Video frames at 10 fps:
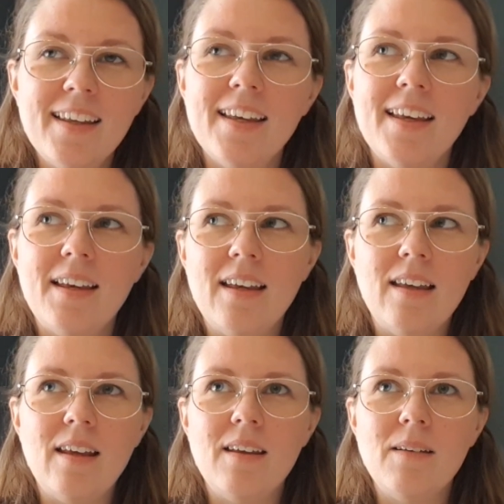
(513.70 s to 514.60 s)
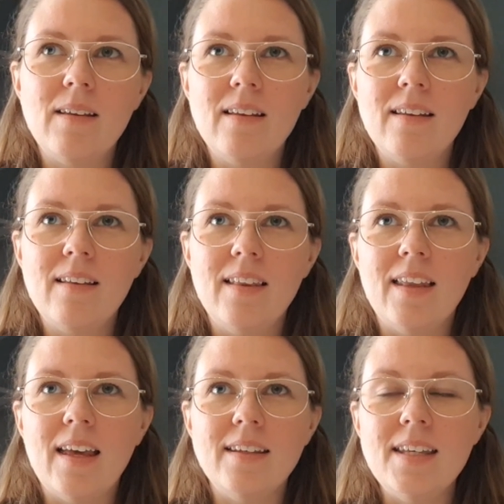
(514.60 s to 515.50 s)

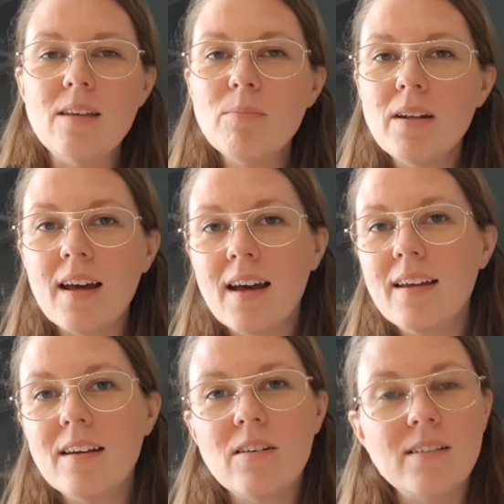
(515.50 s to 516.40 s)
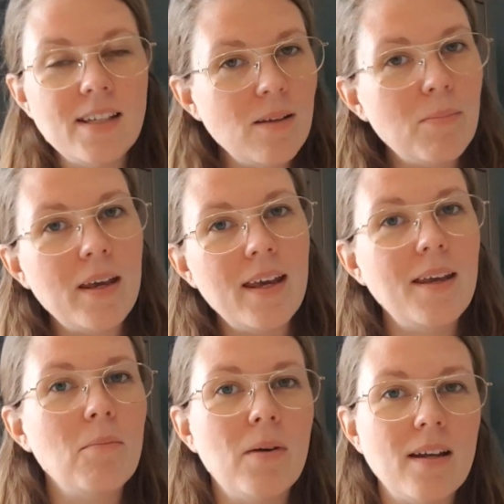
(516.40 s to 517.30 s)
I keep an eye on
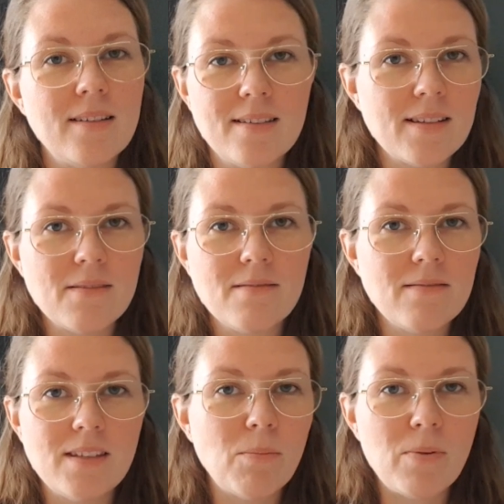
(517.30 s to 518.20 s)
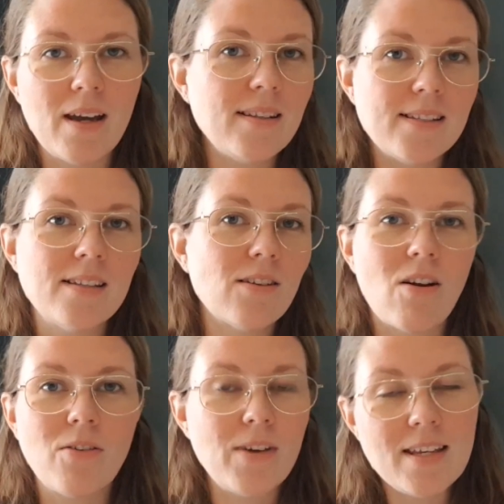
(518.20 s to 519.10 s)
eBay, but the prices
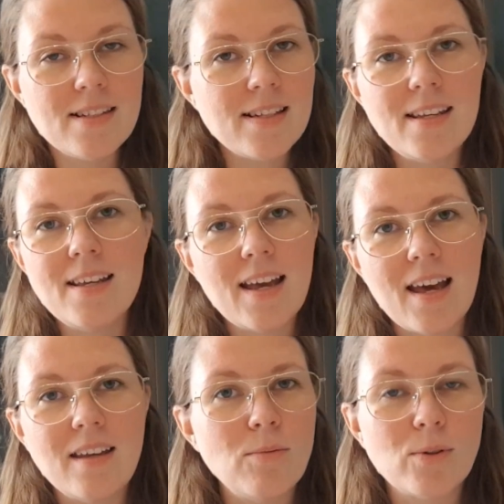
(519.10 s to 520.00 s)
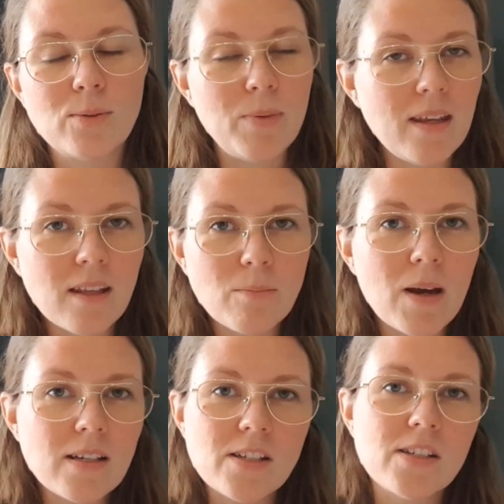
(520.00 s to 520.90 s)
are crazy. I won't pay that
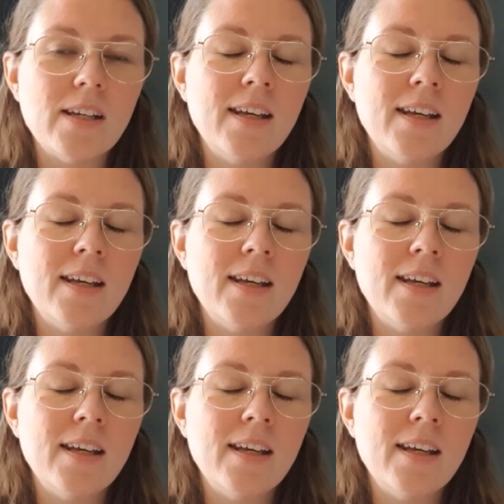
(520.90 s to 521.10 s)
much